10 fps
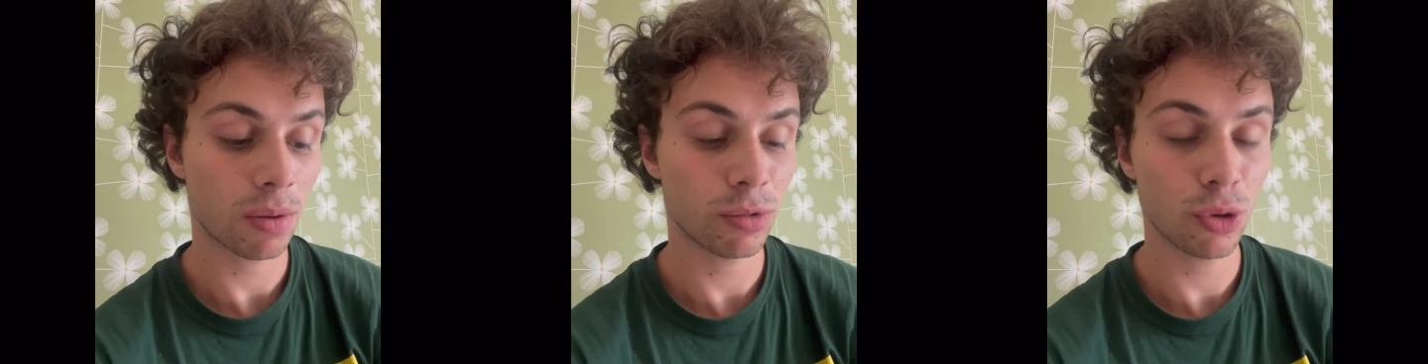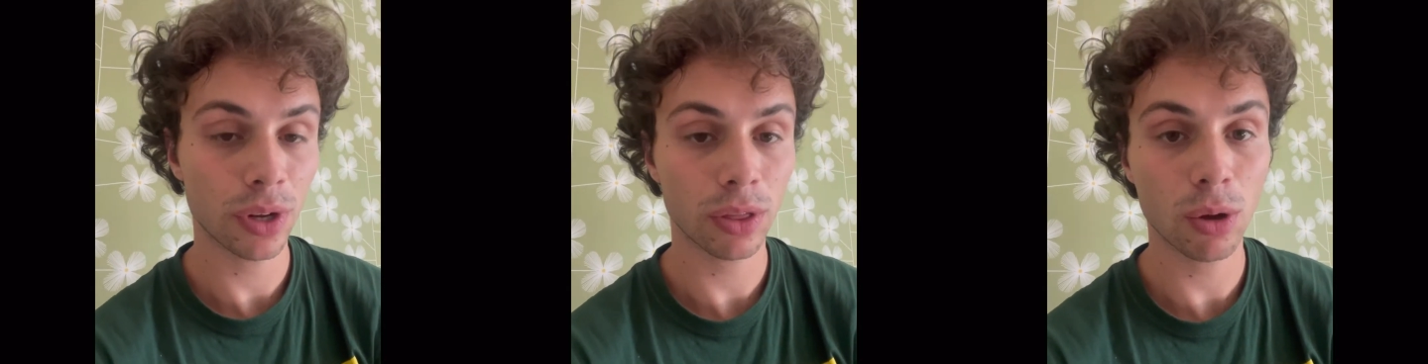
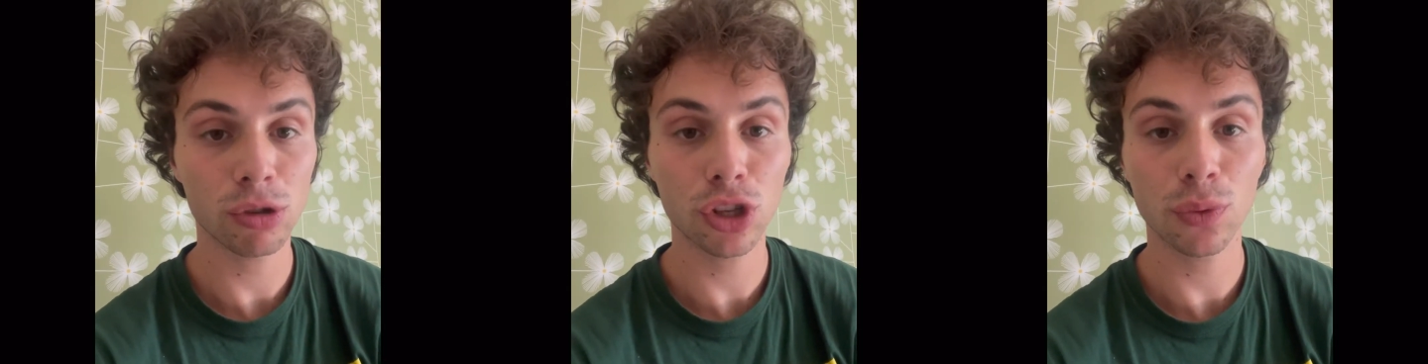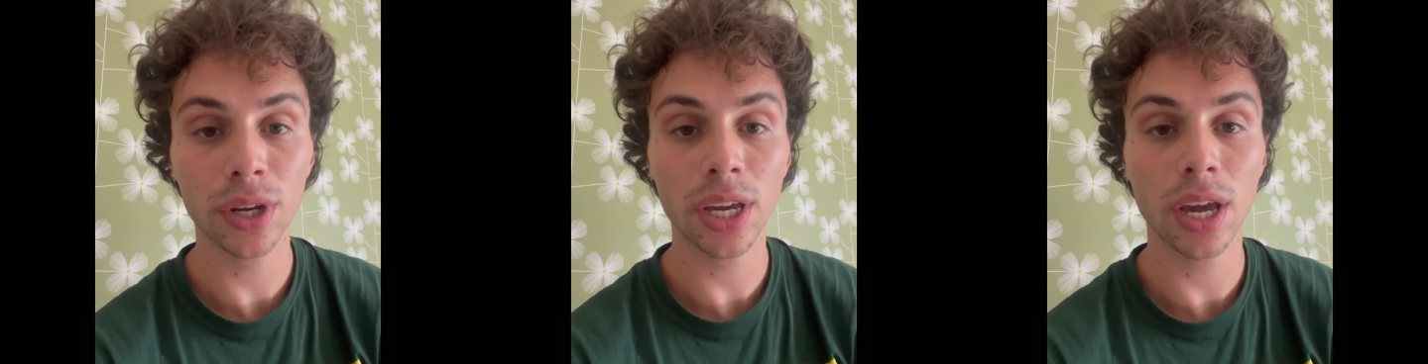During those
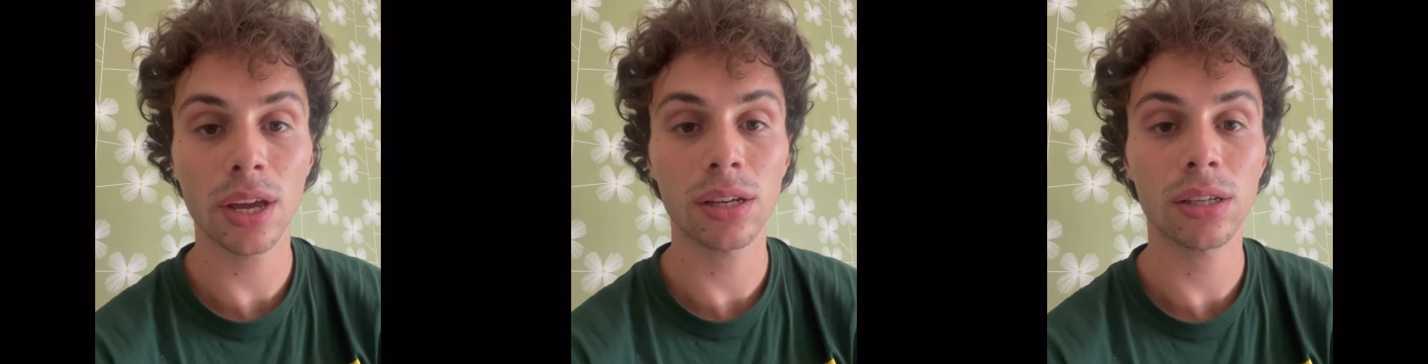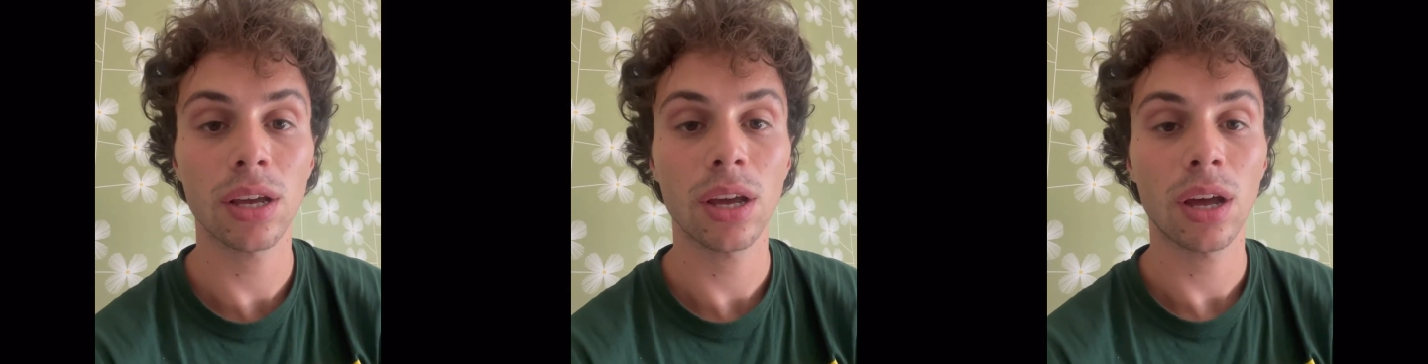3
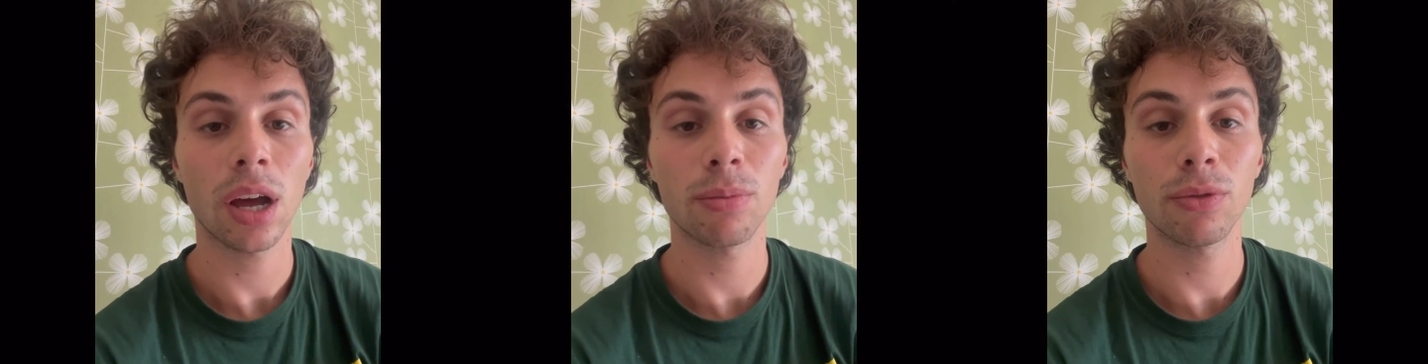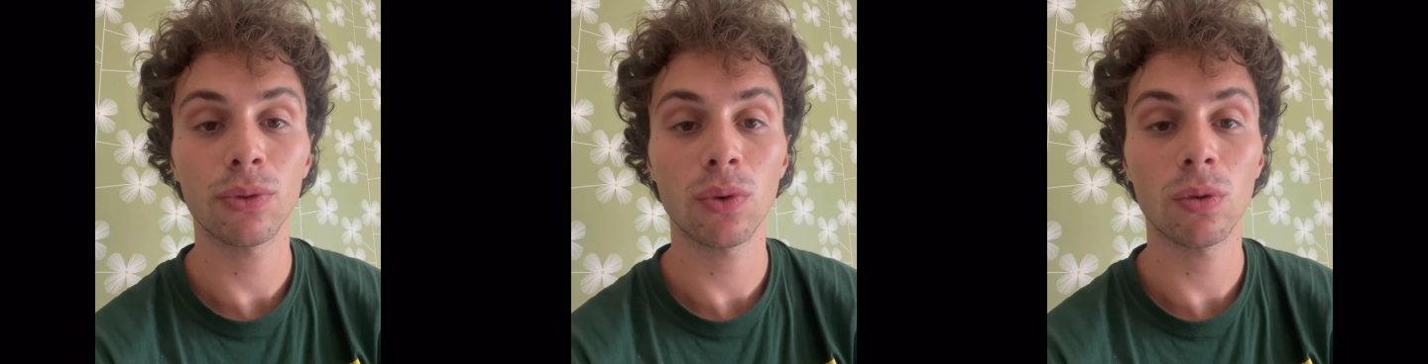years, I
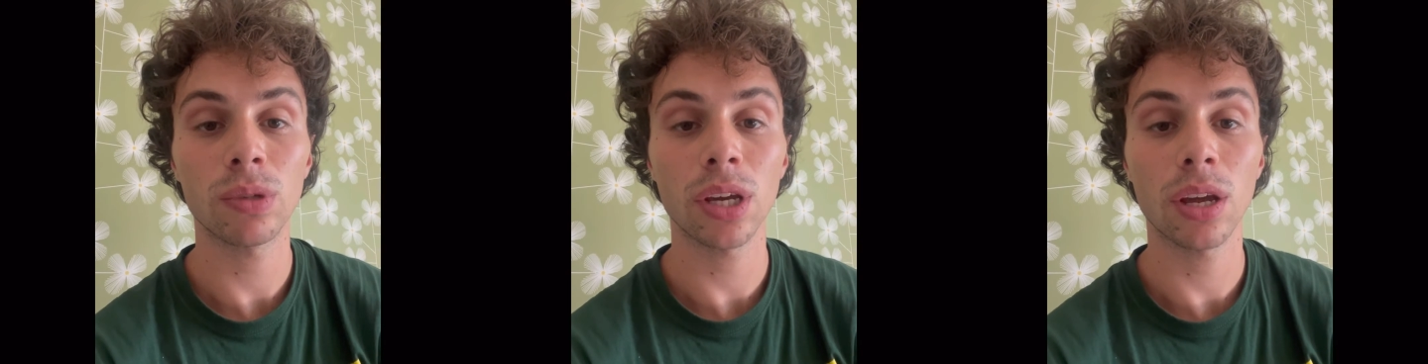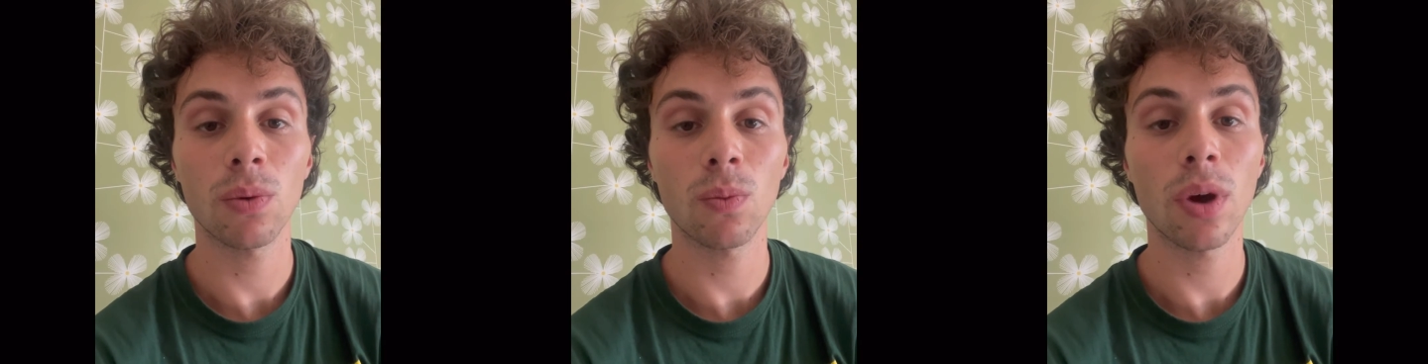performed
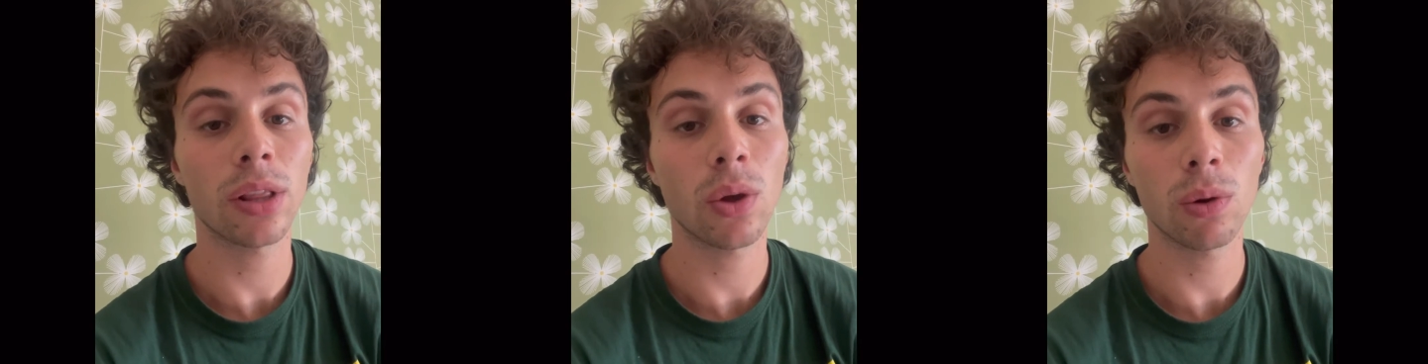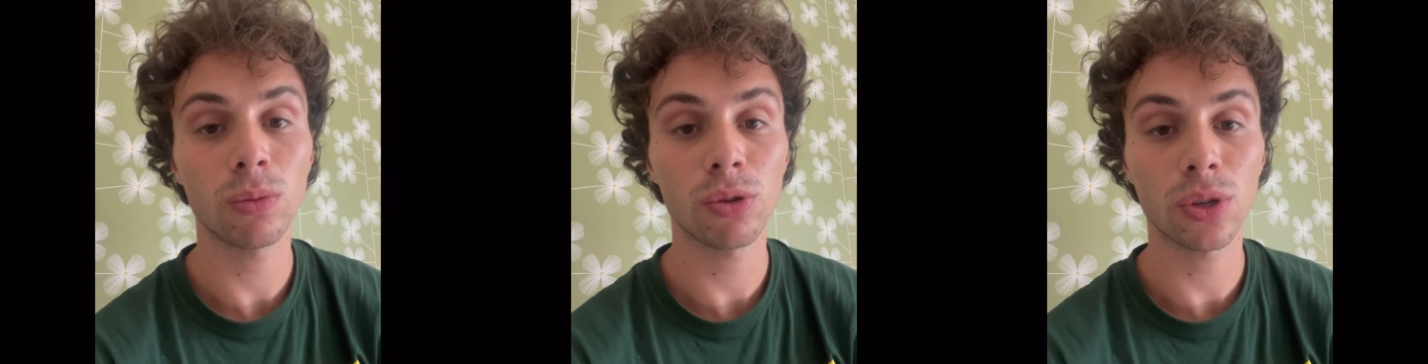in
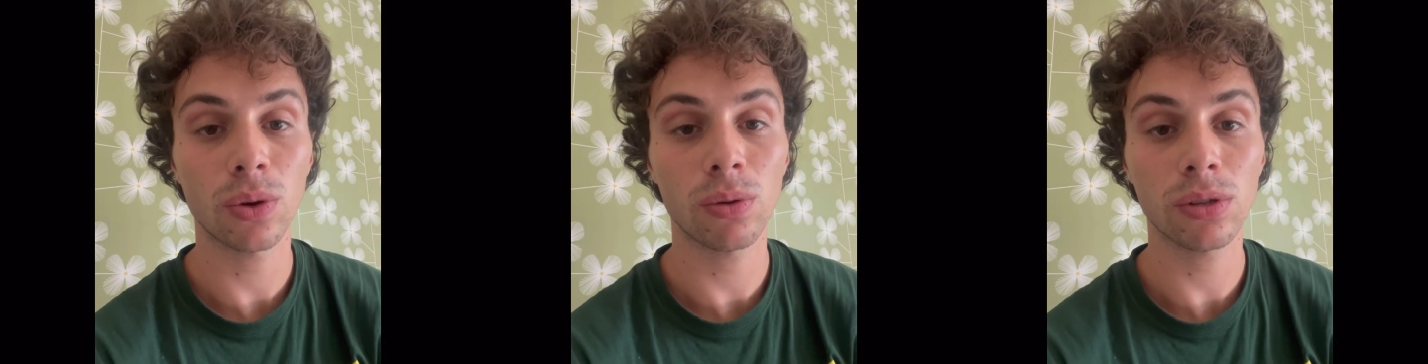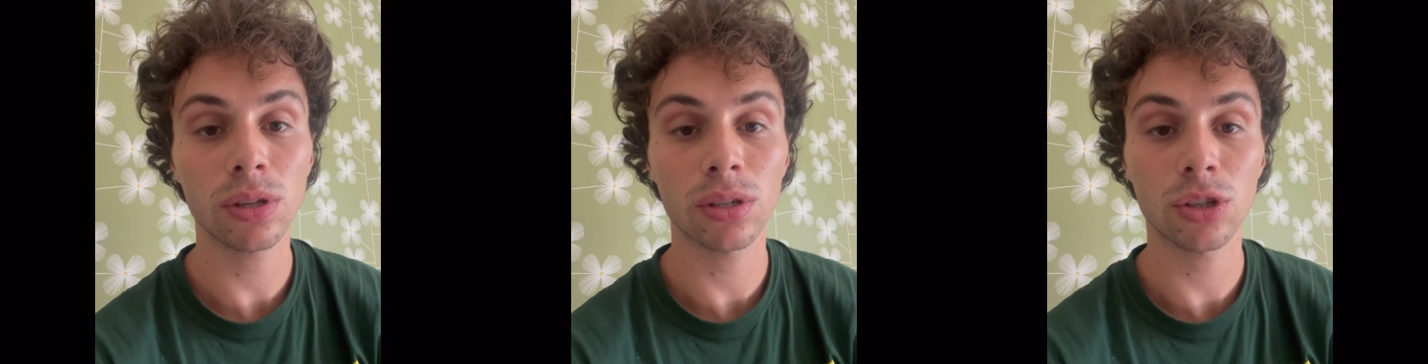well-known
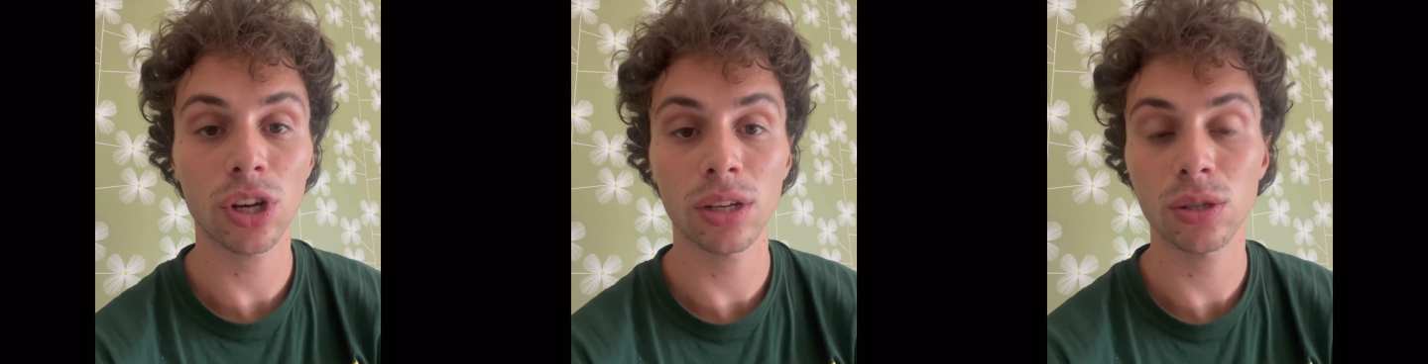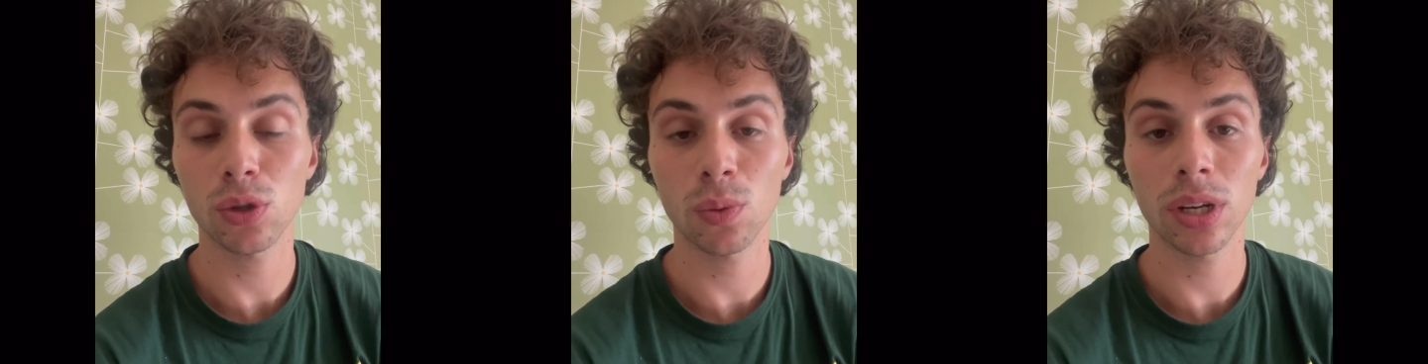musicals such as
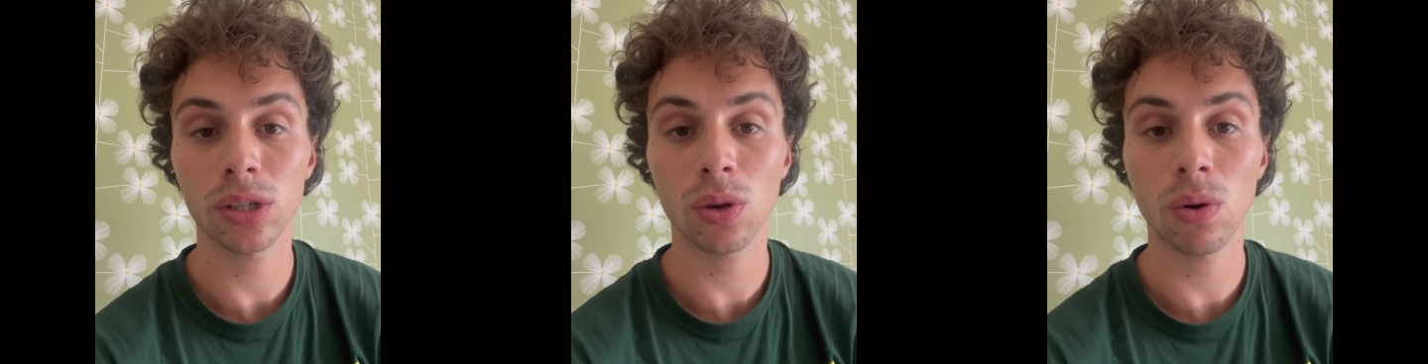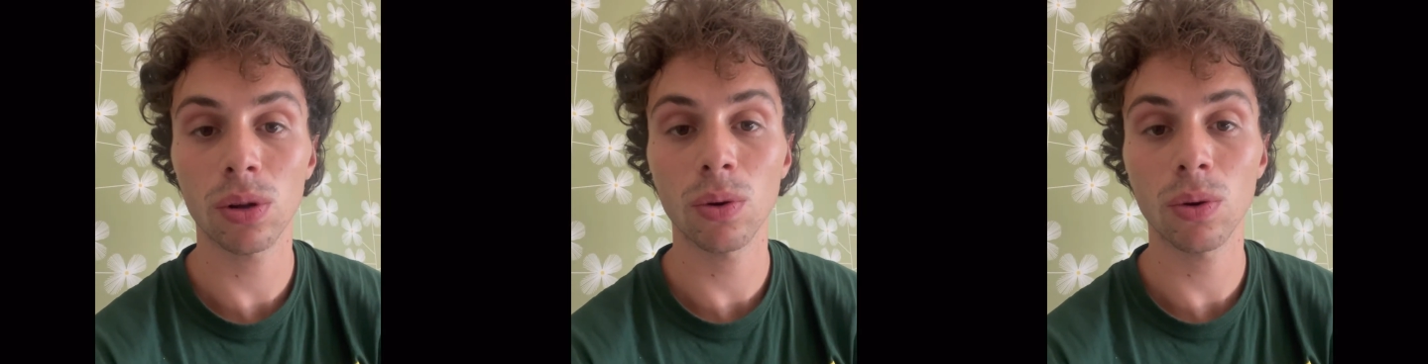Sweeney Todd,